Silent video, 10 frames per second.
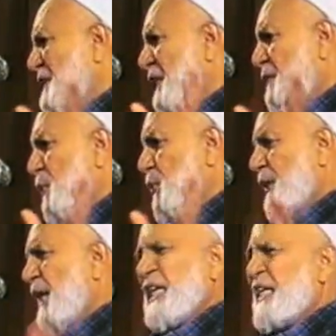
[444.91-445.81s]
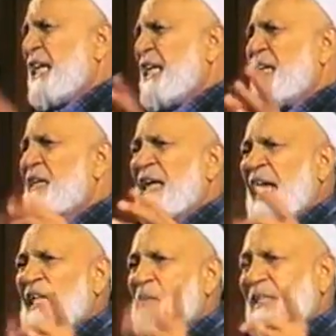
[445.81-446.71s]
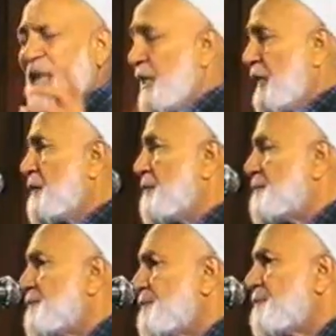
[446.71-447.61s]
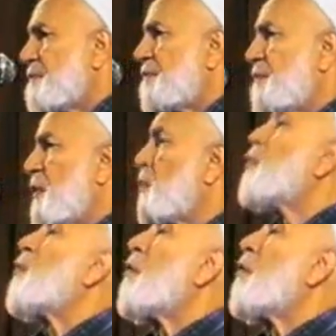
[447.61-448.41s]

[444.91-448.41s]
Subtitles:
that they were doing. And he didn't gather much money. No